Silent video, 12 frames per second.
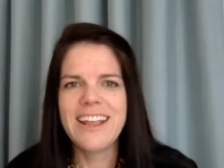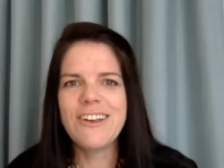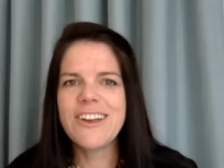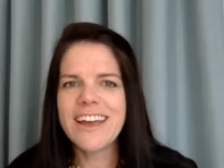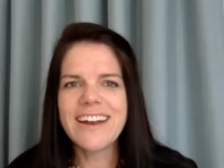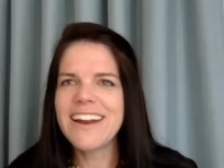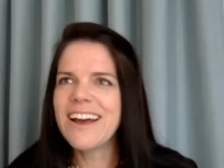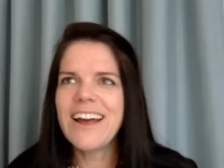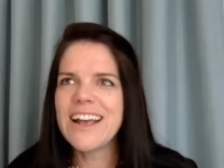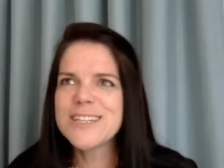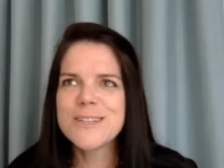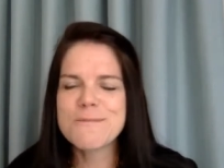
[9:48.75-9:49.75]
you can
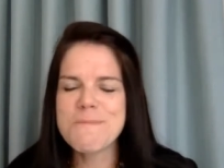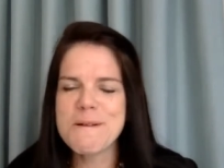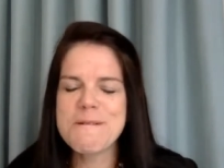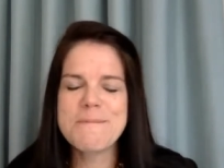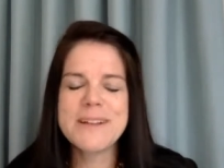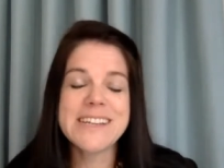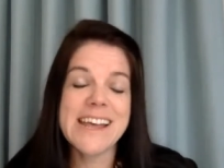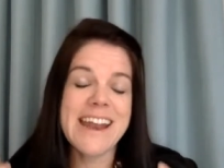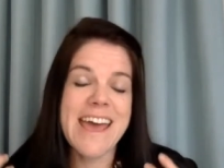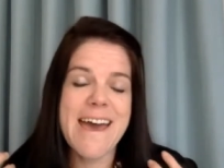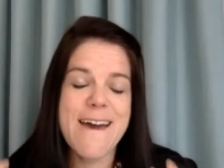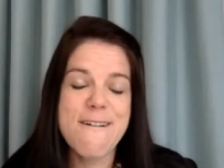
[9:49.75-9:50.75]
experiment
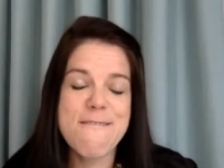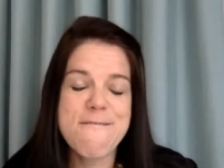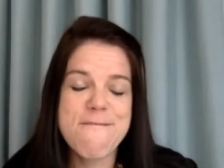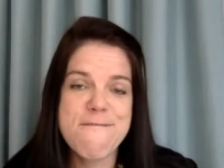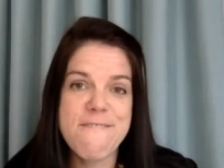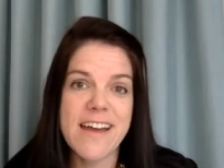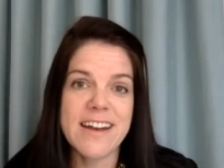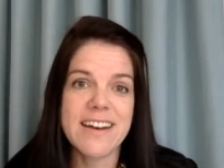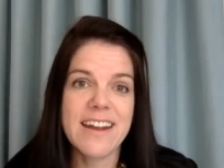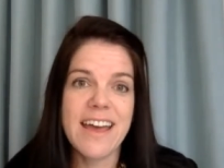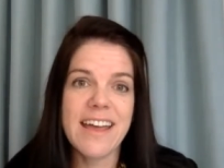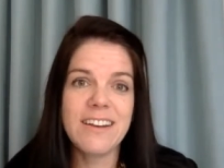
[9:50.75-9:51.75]
and have
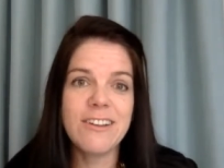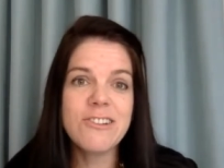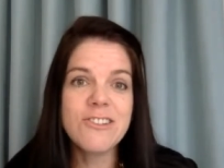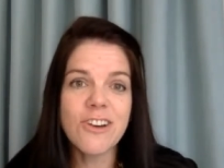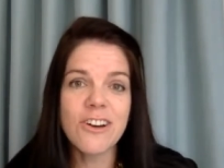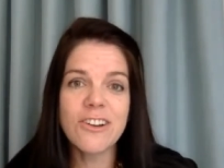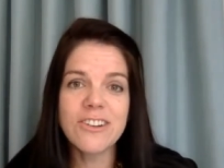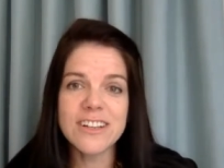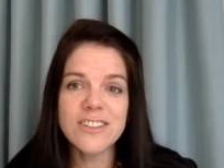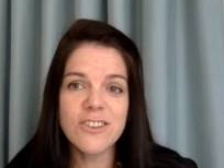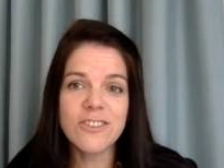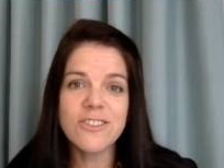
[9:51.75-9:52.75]
fun and you don't
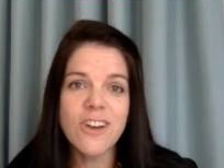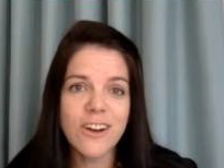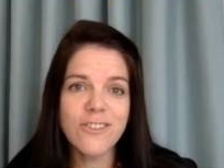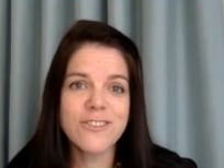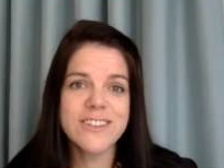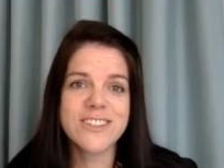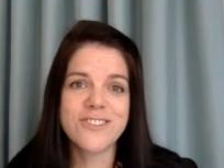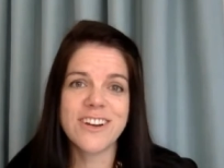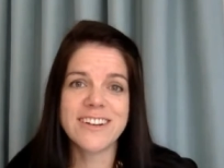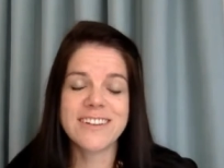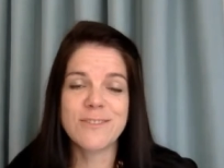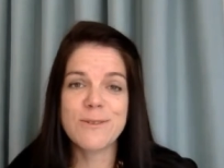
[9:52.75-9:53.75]
you're not
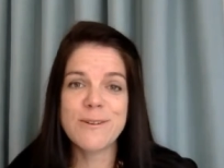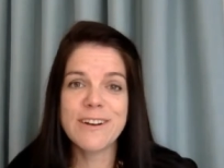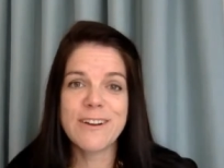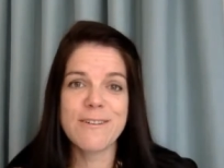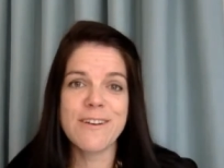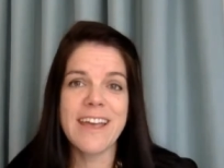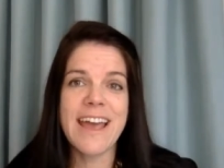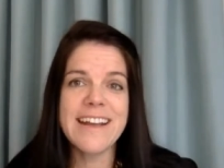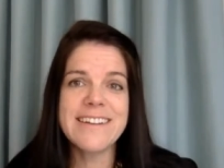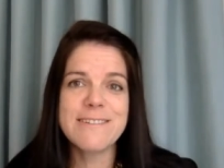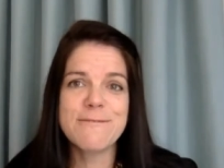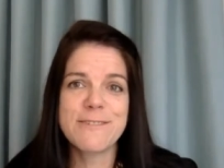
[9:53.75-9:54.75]
restricted we're in a
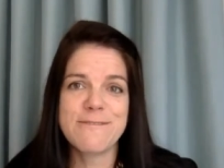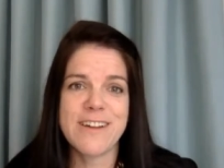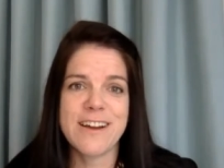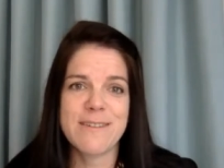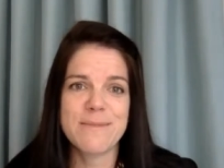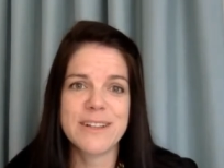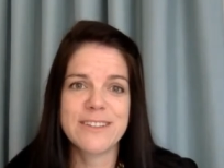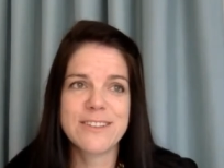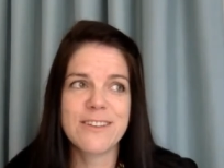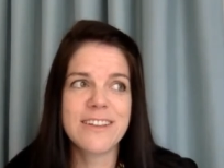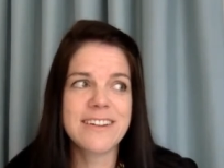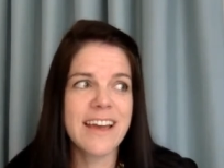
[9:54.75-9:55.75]
creative environment
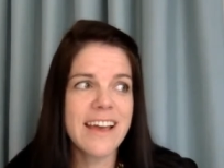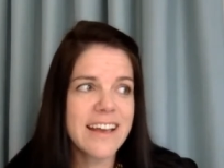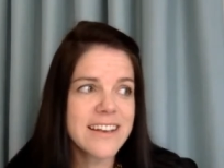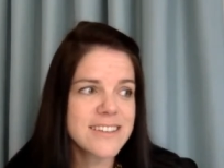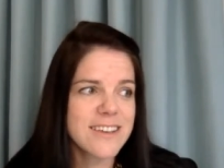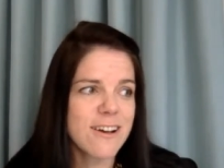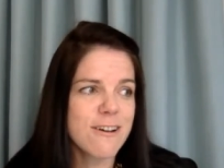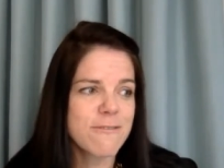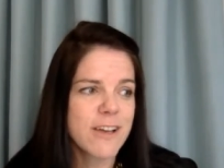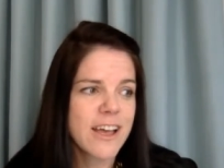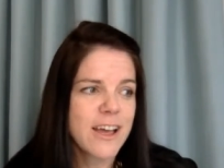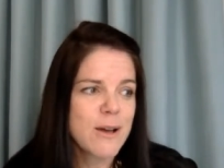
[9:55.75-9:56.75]
so the days
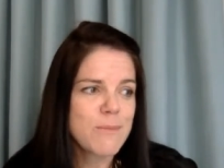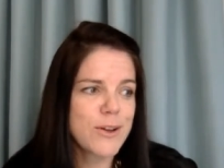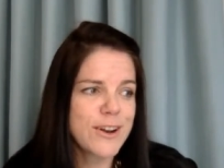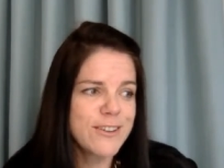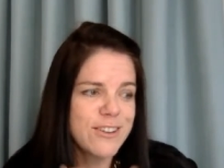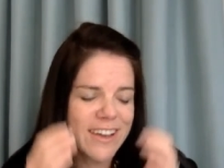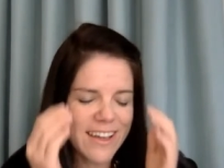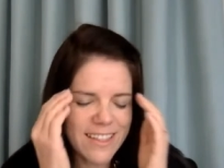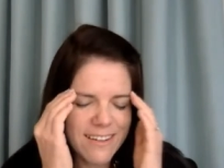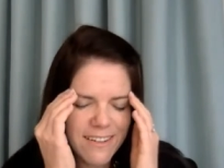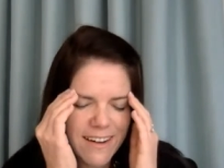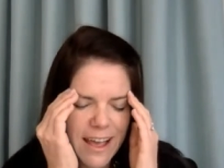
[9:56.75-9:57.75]
of putting
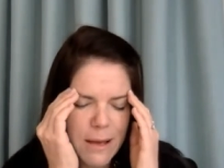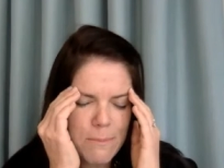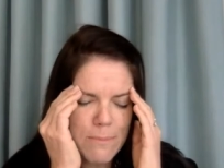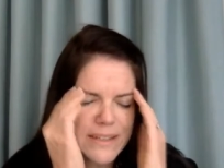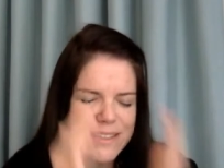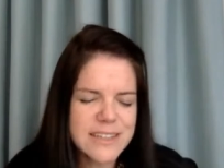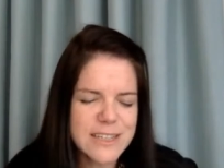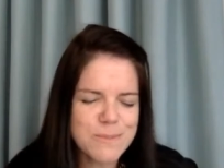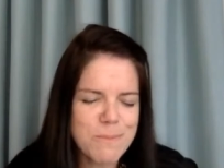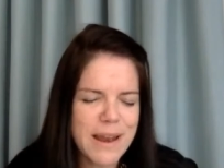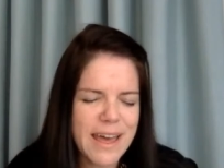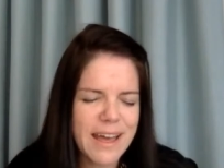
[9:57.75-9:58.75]
together a
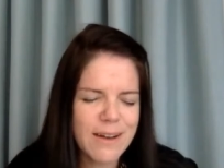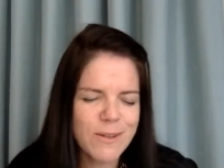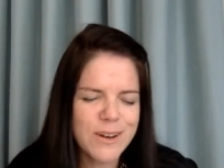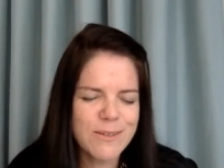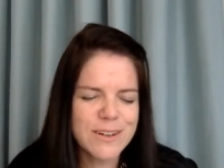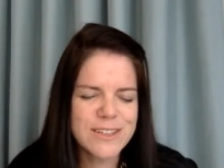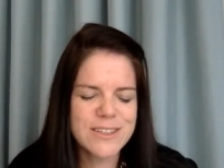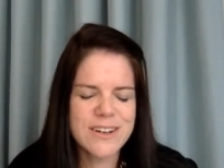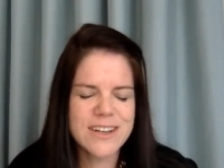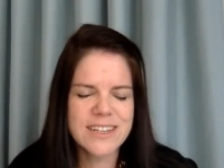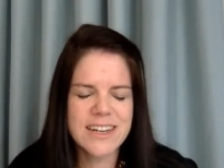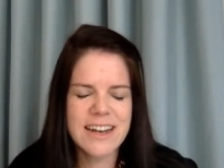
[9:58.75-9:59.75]
business plan when you want to
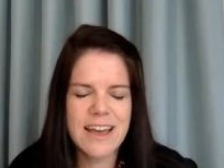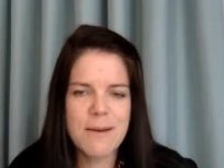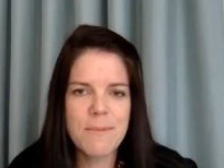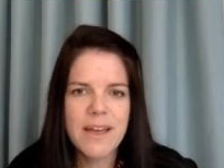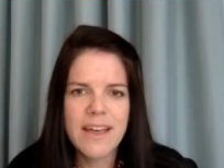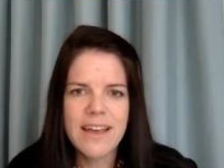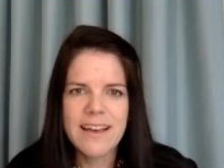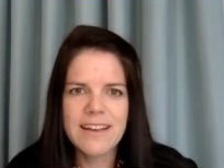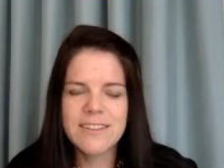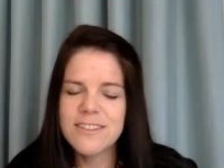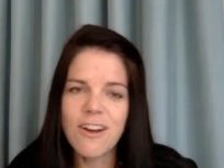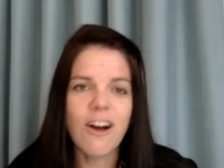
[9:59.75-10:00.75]
start a club
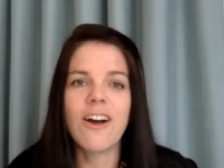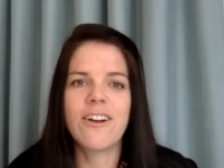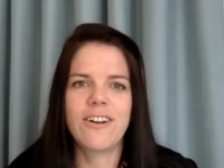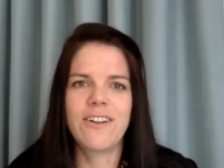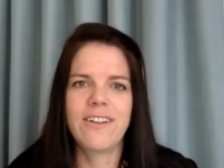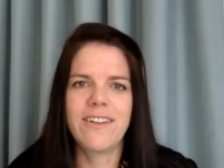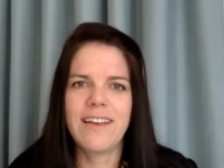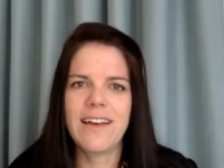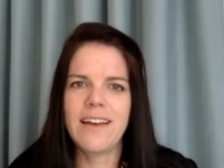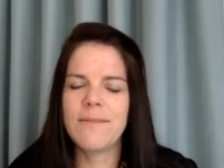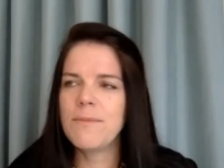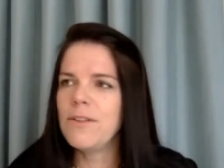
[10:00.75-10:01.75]
is gone
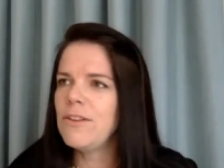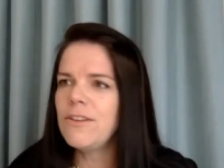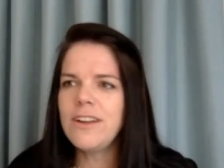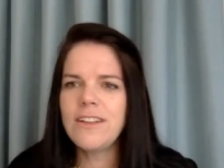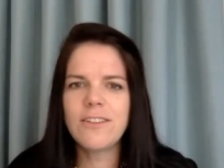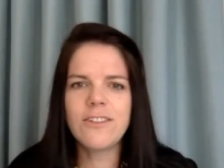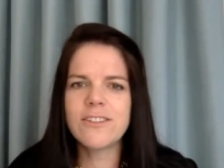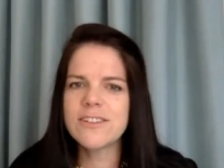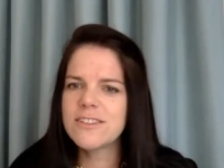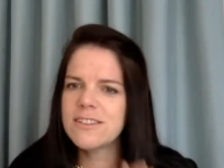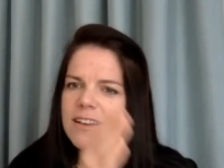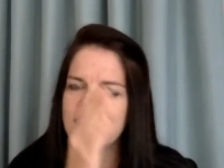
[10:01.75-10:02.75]
um, you need to
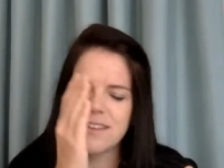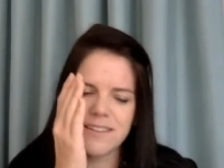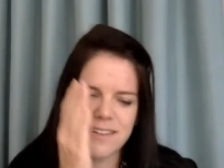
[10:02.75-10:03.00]
just